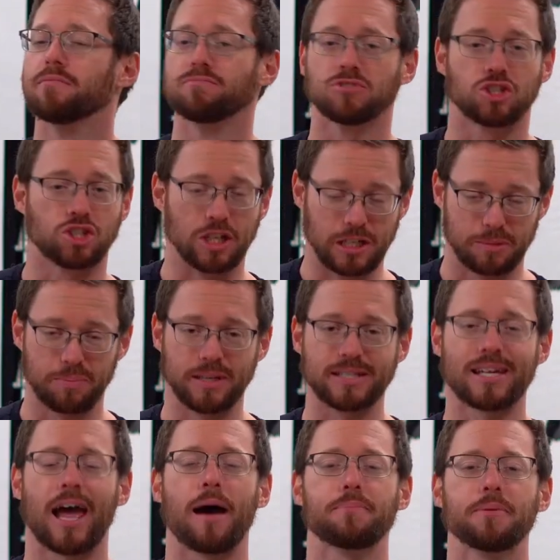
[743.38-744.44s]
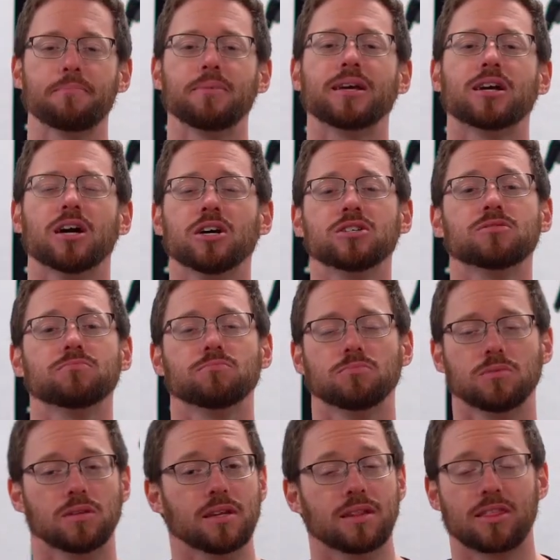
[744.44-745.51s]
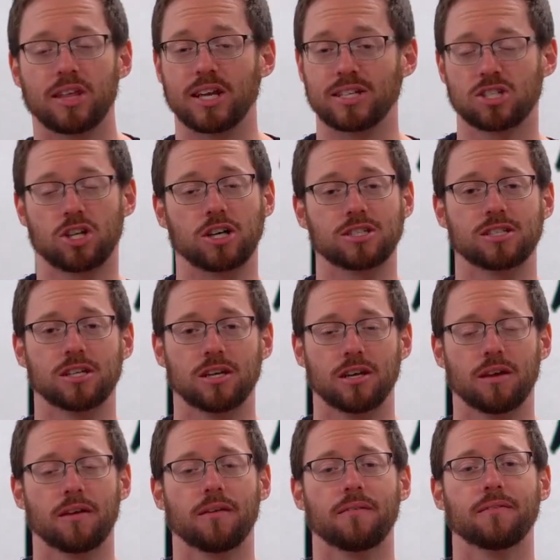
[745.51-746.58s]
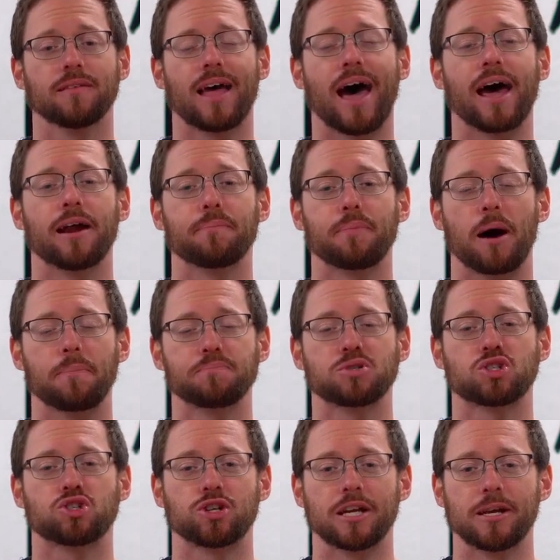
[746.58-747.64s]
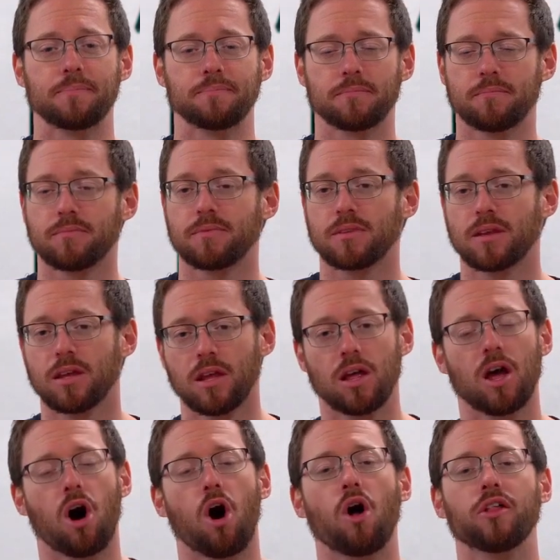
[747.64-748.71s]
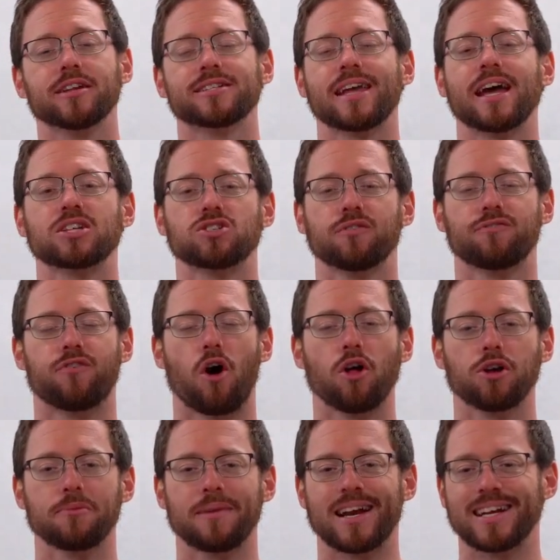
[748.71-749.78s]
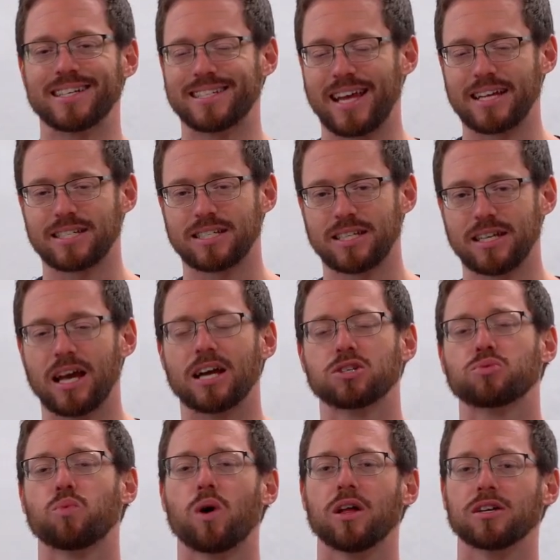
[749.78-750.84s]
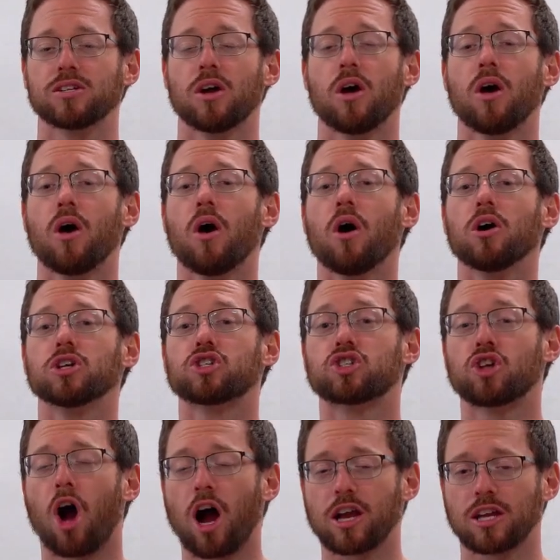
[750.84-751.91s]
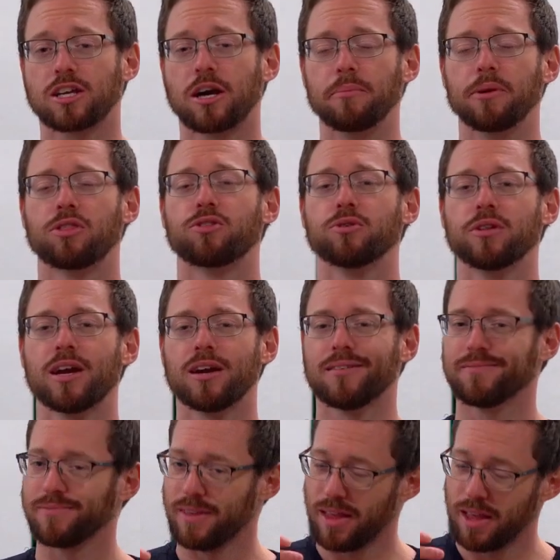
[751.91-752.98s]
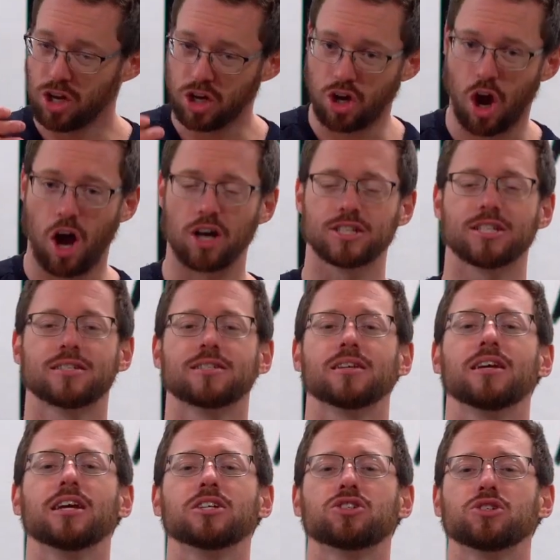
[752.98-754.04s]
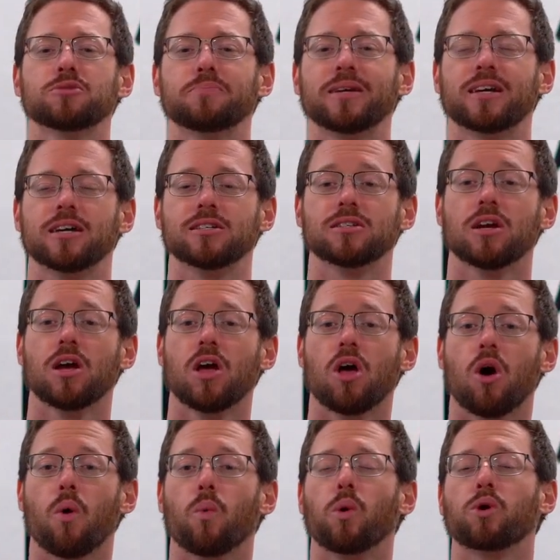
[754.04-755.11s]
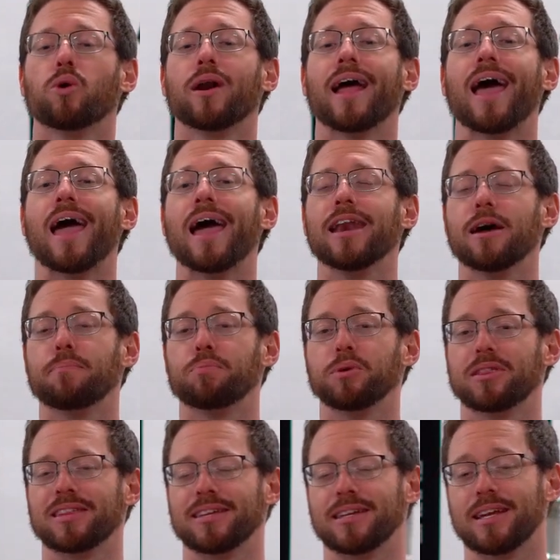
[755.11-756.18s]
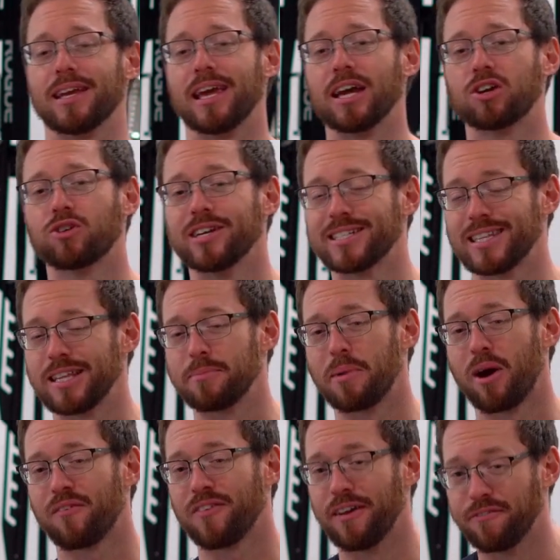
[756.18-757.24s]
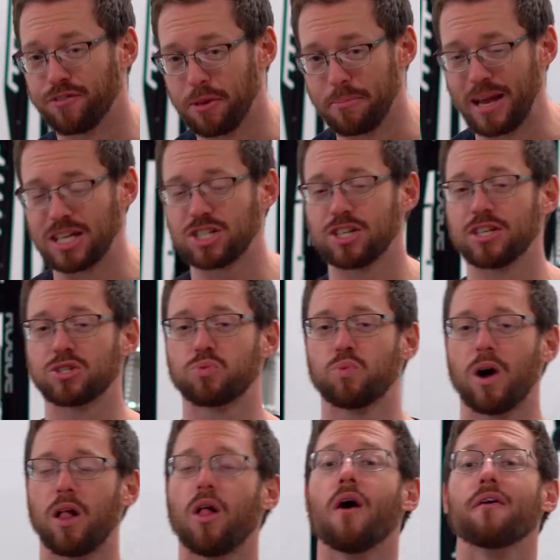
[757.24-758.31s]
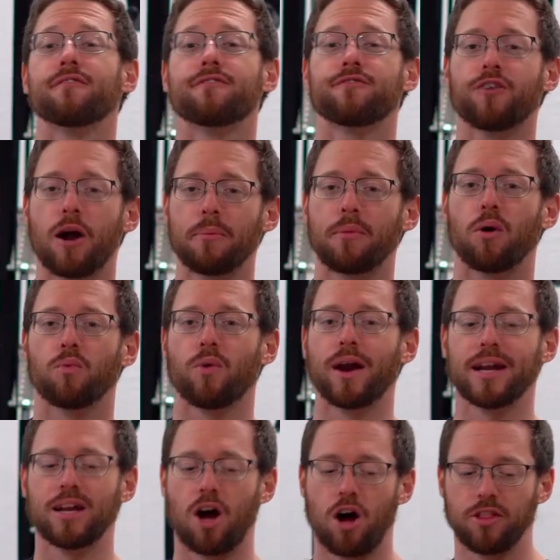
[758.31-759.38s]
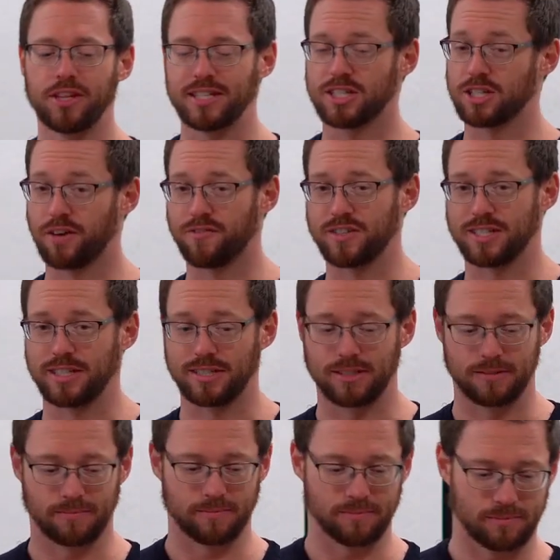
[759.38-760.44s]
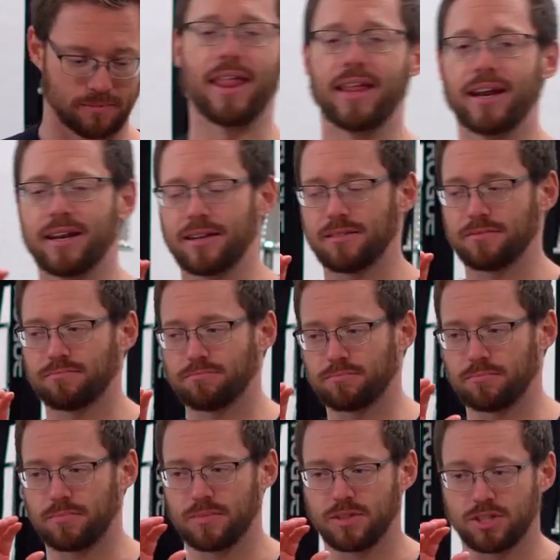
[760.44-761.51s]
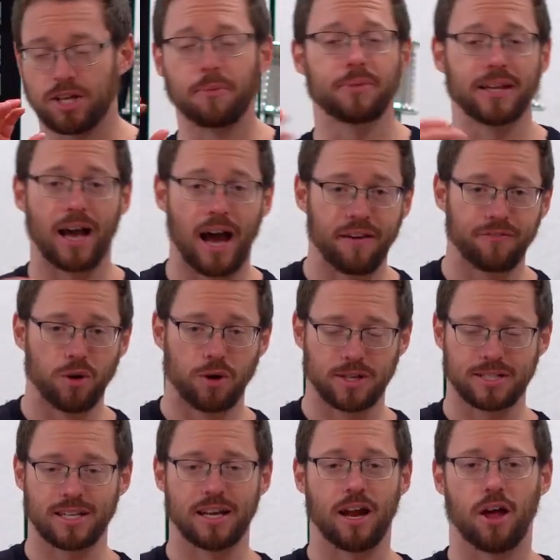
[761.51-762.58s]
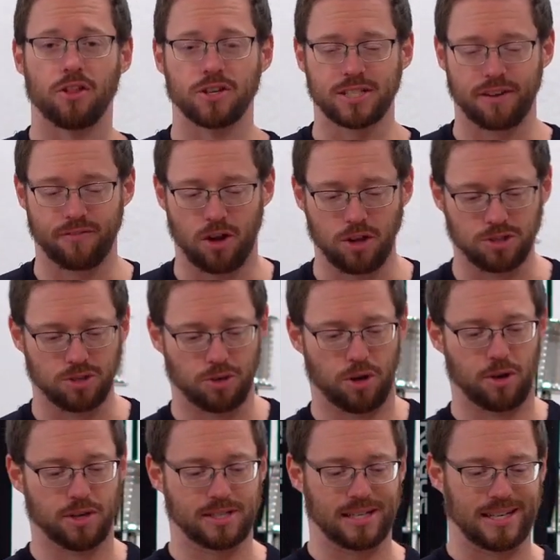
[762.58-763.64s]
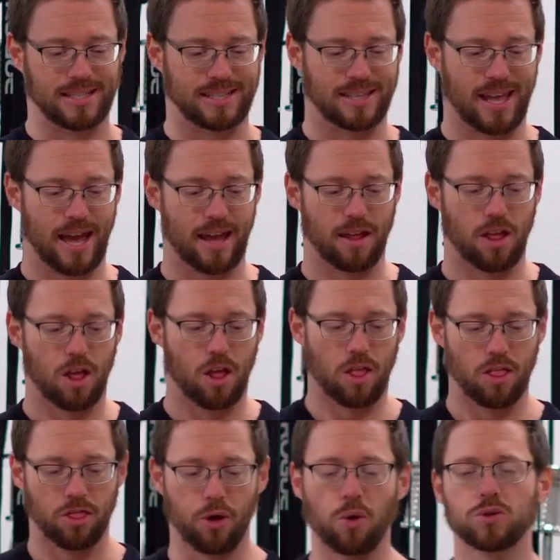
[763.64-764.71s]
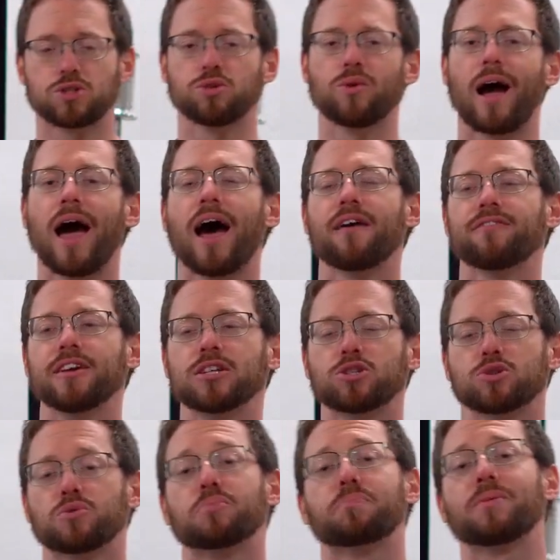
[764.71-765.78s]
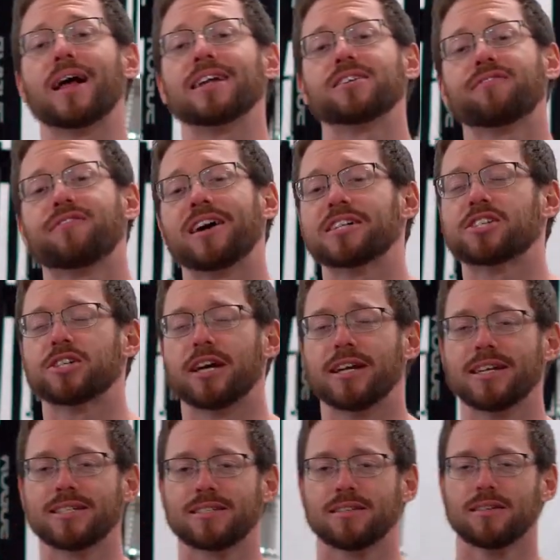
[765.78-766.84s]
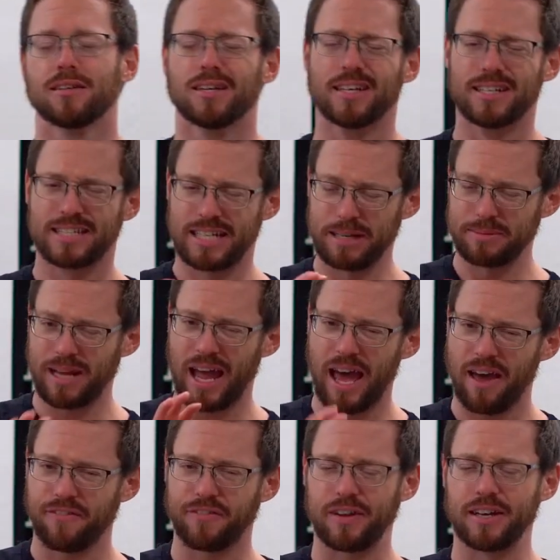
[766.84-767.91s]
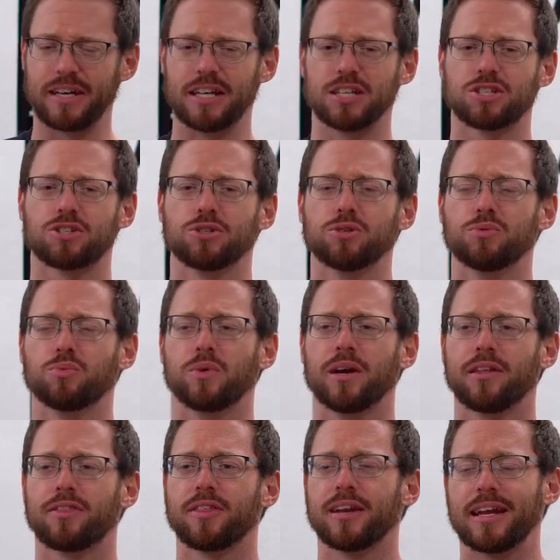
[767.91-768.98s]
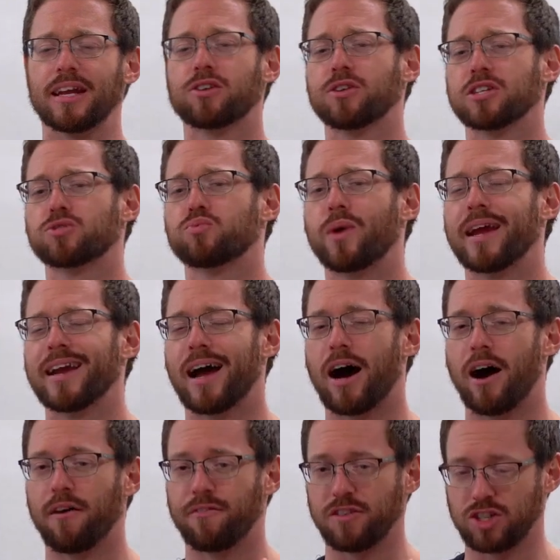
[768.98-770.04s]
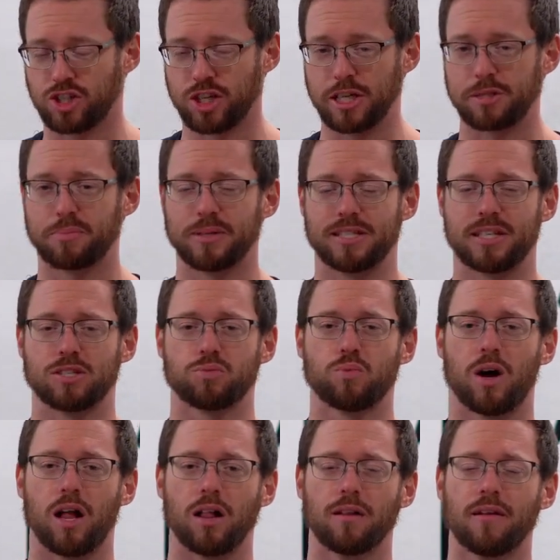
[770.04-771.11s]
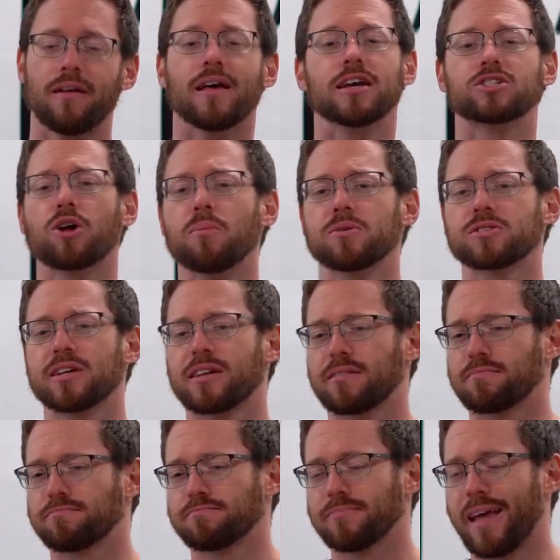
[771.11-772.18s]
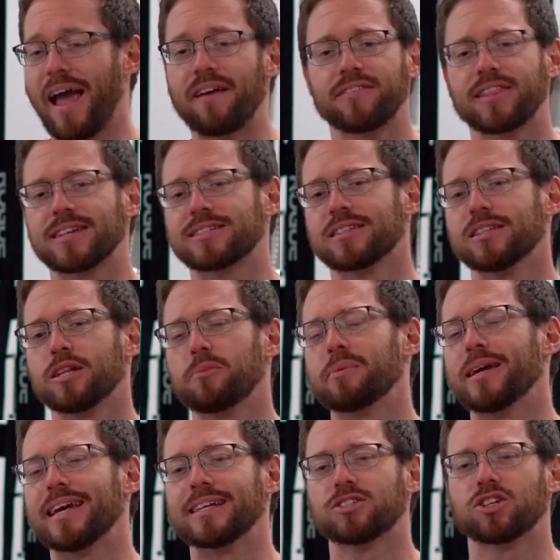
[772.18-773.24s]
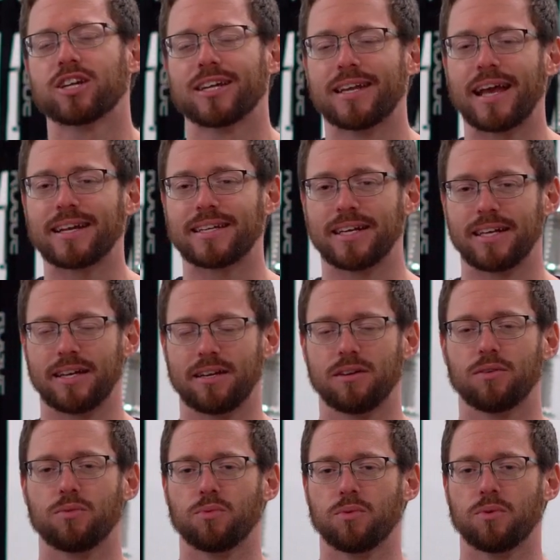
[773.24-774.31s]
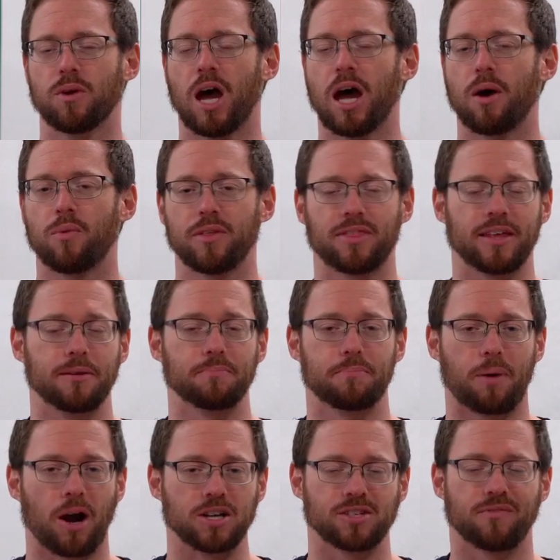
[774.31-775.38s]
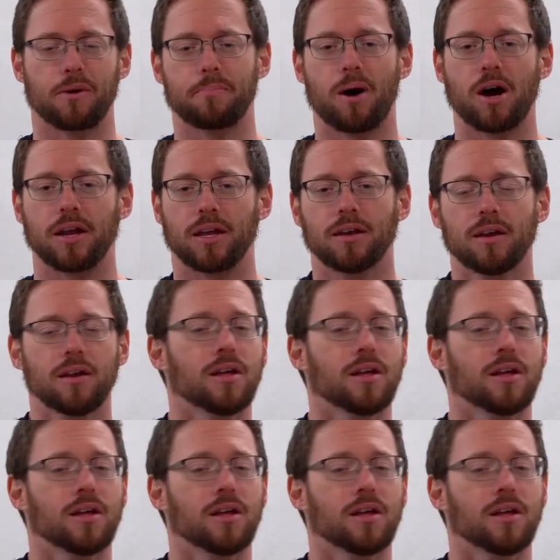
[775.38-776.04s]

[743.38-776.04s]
Shin splints happen because things start to add up upstream, all this extra volume and intensity, as well as shock coming through there, causes issues because we're going to end up with an increase in the amount of inflammation as well from running on these surfaces. And then something I've noticed and others have also noticed is that those who have issues with plantar fasciitis seem to have an issue with an increased rate of shin splints as well. It's almost like everything's a little bit interconnected uh, within parts of our body.